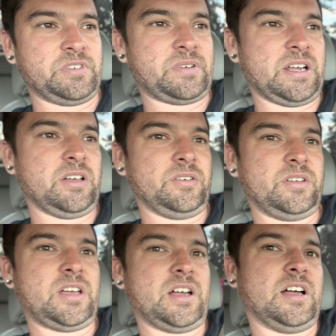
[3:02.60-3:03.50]

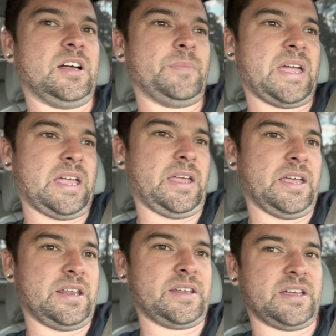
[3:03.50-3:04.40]
around,
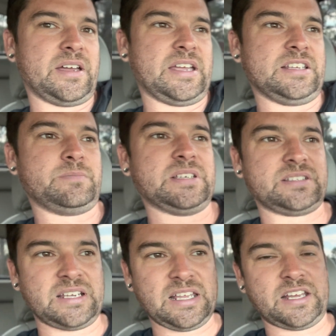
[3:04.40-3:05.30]
and he's
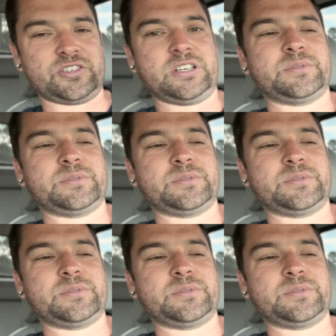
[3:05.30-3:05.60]
missing the headliner trim.